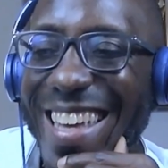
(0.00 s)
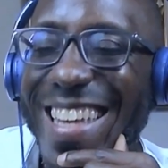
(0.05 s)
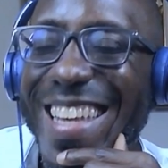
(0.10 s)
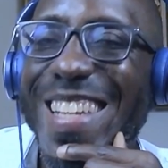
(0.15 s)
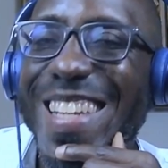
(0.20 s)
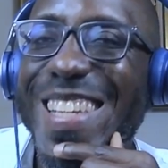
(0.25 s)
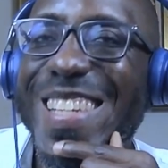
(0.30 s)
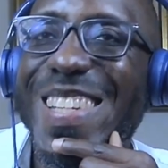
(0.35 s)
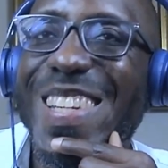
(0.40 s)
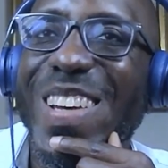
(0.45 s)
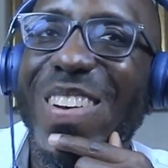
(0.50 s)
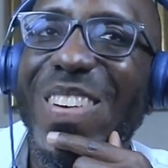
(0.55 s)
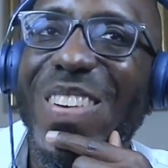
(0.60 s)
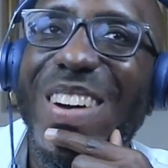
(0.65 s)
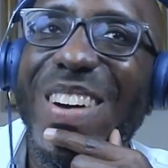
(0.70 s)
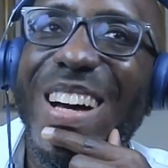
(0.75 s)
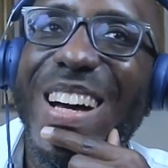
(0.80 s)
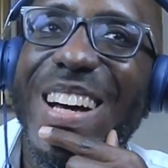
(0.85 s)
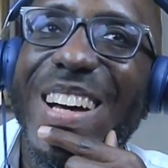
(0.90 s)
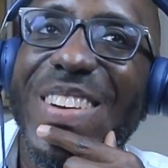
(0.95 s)
so
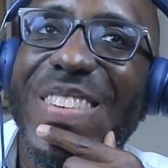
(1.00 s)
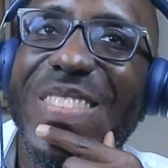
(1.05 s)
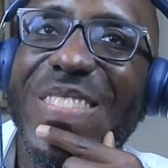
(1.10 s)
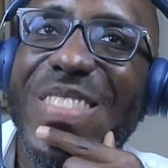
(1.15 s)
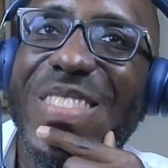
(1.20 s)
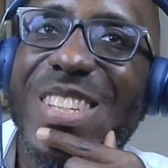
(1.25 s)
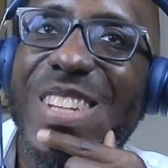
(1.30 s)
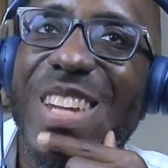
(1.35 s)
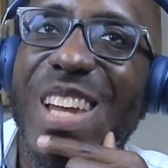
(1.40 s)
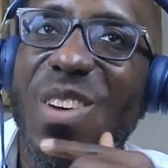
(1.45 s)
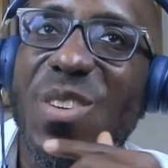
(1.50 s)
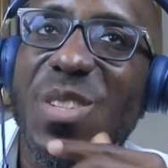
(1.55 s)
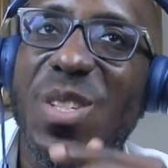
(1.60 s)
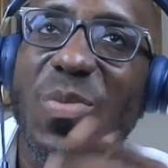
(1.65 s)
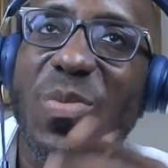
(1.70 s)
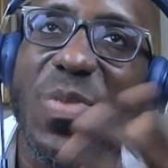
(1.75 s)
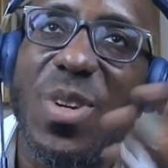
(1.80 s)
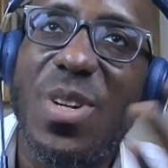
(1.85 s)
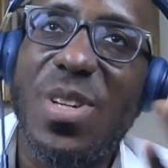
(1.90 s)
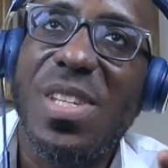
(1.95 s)
that was the
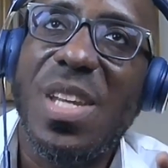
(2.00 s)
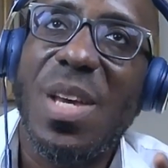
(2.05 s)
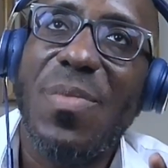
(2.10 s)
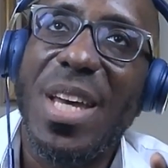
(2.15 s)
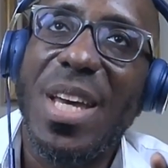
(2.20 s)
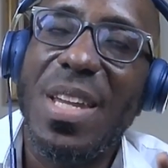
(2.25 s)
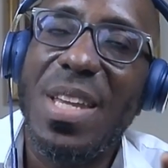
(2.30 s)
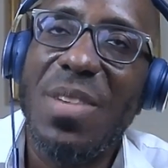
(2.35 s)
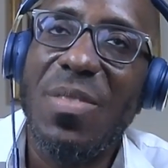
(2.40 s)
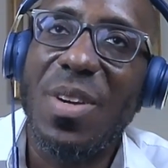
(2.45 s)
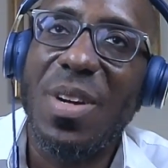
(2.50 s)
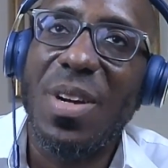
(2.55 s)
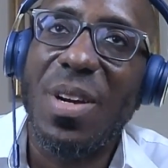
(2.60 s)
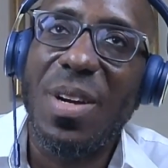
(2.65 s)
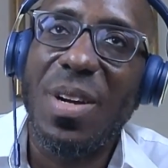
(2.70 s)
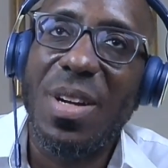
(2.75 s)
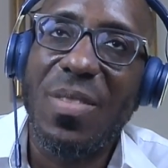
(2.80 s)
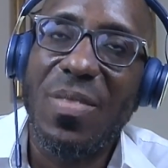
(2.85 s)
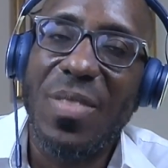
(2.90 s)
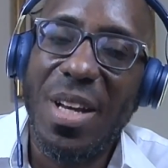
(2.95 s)
first time I'd even
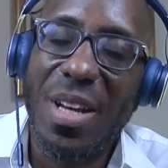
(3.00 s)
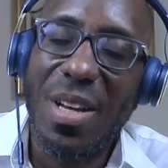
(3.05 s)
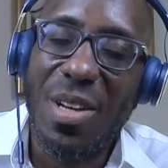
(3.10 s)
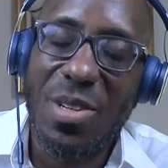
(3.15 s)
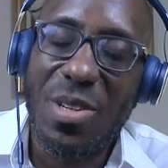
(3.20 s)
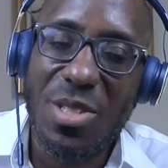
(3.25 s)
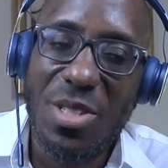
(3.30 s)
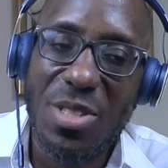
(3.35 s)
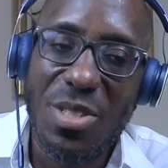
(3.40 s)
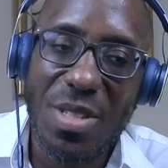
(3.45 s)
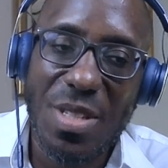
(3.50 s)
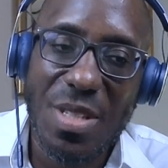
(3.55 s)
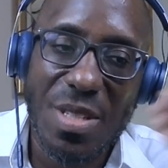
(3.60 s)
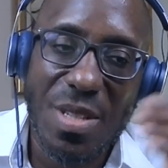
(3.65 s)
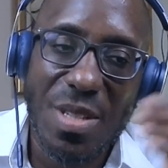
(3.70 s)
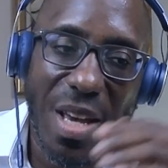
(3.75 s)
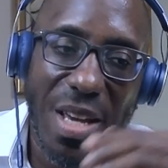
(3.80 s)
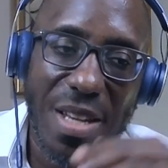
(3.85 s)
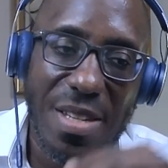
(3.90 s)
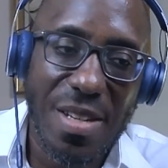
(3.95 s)
heard of that country.
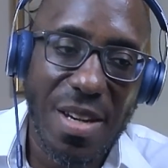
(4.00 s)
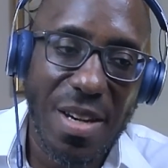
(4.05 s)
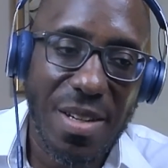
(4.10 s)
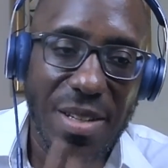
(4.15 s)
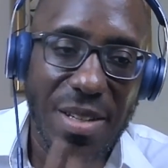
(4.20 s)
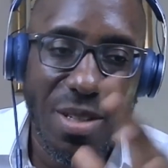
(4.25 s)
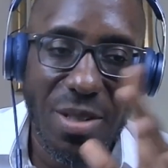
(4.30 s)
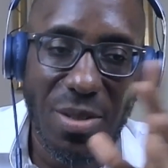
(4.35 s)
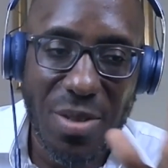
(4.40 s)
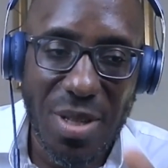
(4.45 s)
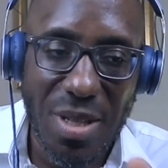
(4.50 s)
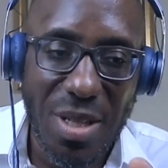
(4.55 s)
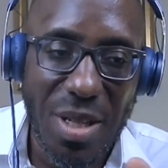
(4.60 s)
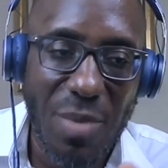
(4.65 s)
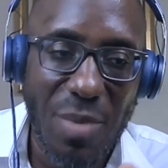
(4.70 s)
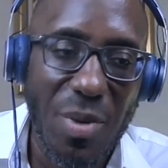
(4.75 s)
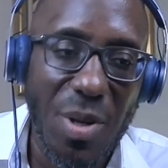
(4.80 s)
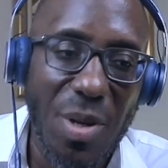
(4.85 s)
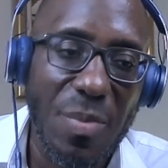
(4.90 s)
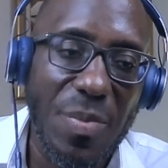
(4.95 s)
So I started looking
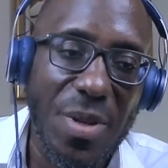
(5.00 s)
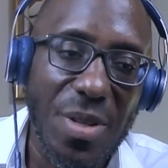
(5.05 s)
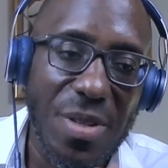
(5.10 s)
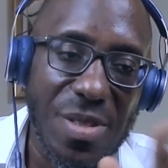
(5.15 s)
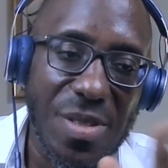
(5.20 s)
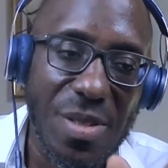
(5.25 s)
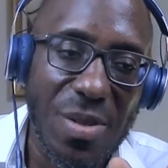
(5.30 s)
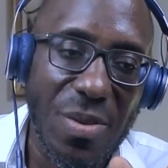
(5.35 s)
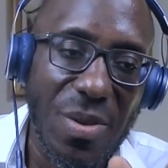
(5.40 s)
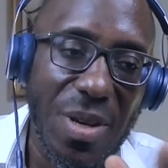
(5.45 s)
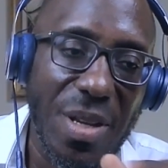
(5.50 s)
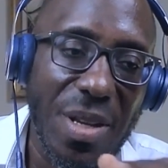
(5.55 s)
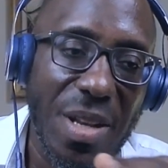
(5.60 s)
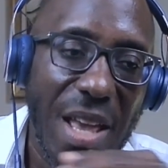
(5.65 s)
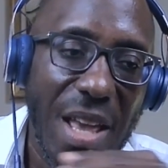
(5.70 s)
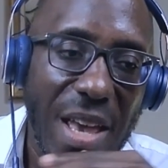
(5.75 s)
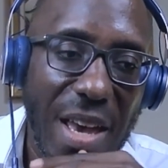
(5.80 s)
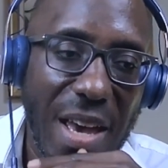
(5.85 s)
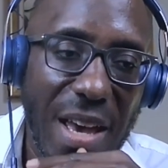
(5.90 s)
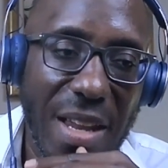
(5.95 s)
them up and so on.
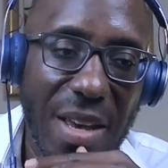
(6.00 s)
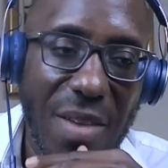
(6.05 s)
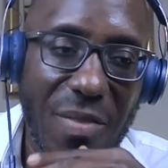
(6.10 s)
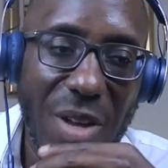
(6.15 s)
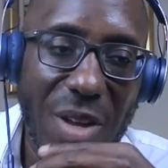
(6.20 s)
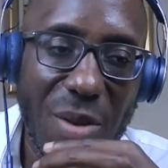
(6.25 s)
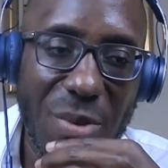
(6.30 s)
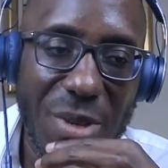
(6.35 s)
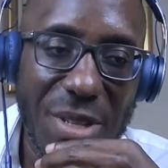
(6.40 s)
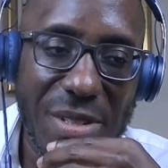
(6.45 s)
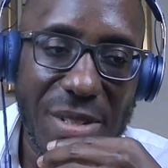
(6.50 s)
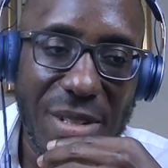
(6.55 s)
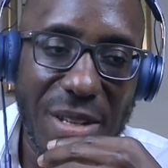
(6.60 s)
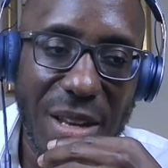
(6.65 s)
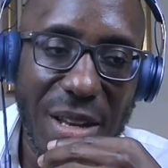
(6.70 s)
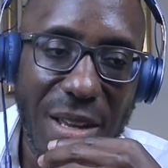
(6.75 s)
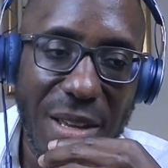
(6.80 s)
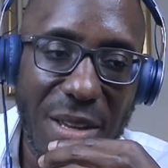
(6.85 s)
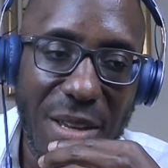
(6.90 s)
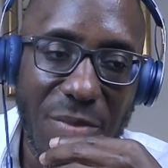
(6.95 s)
And I've always said
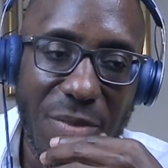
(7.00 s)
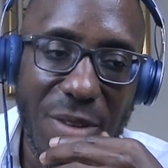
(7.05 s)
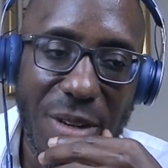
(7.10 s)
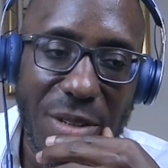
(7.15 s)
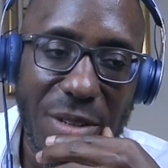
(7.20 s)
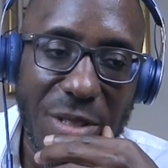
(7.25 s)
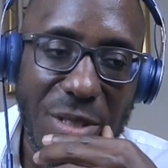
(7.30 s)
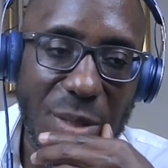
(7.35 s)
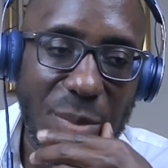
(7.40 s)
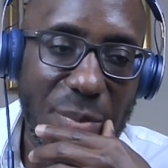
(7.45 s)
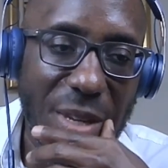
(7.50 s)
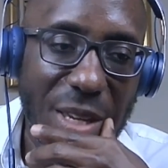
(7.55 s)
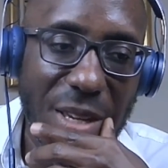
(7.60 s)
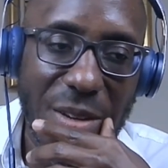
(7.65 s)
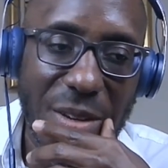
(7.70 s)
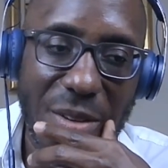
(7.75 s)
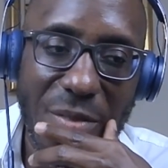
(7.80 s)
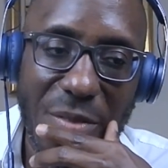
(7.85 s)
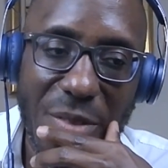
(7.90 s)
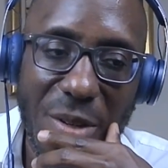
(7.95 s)
that if they're the Jamaica
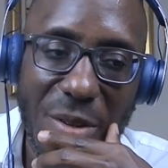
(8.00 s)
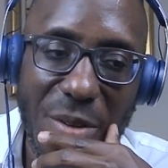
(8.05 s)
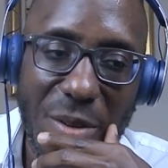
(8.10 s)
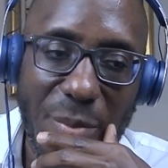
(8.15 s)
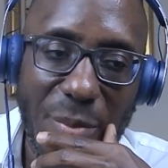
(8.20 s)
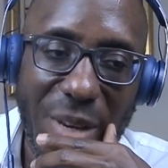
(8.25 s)
of Europe,